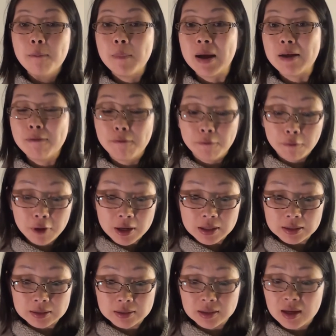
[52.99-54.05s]
My
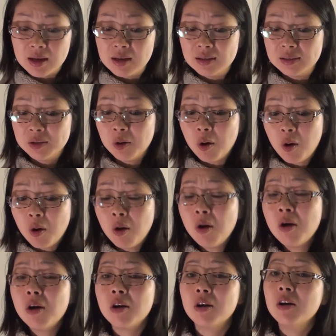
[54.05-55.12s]
friends, they
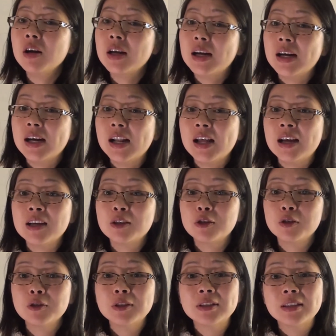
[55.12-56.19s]
all like
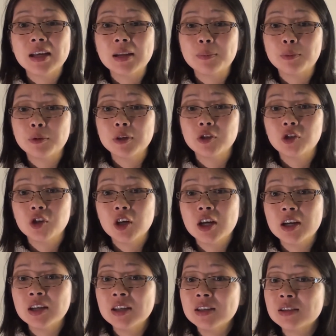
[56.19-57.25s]
to celebrate
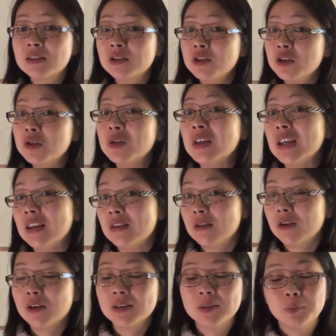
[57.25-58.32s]
Chinese New Year
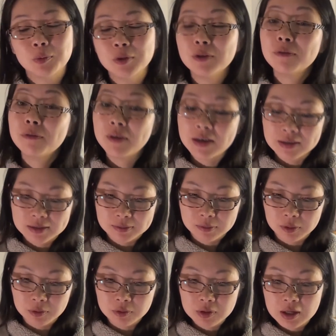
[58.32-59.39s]
or Spring
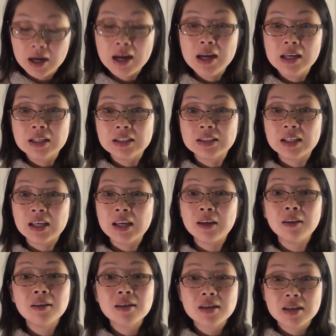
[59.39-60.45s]
Festival.
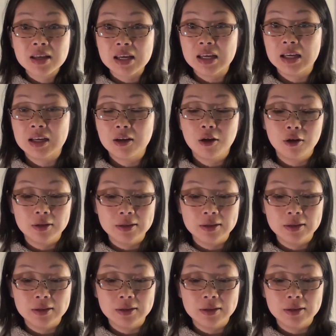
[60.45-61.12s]
They believe.